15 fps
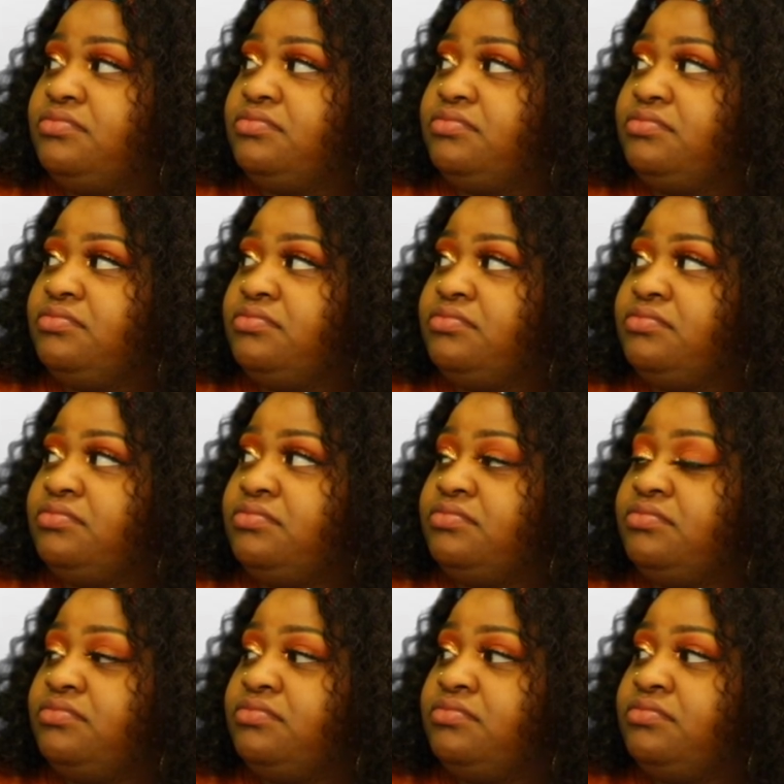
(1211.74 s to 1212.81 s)

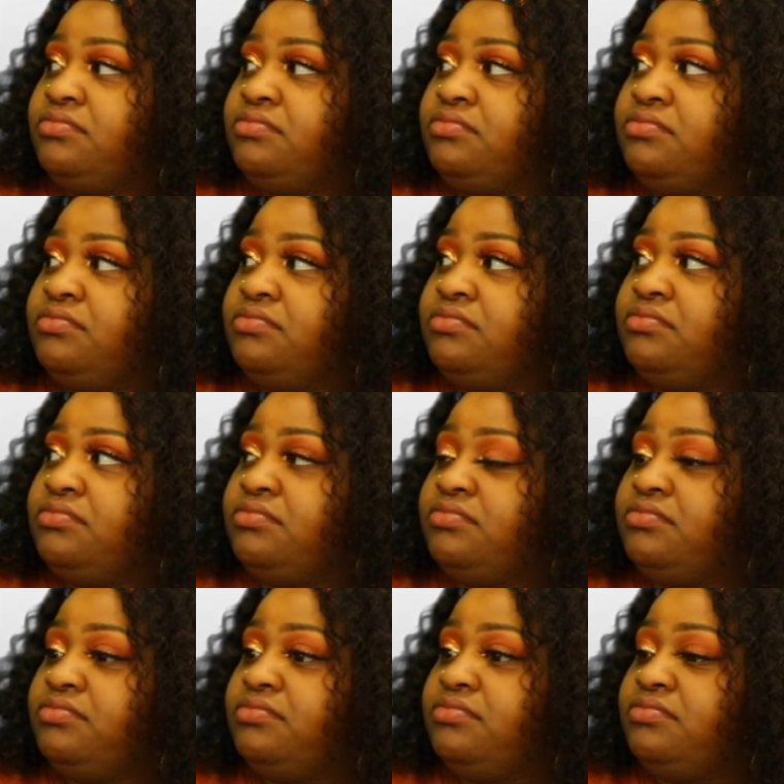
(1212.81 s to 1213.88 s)

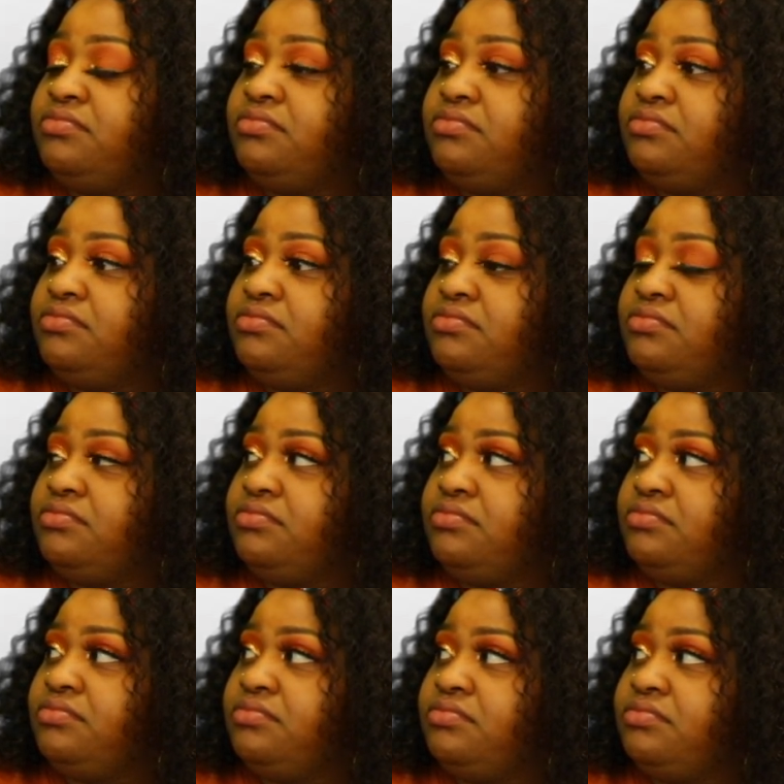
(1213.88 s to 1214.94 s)
No words are spoken by the person on screen.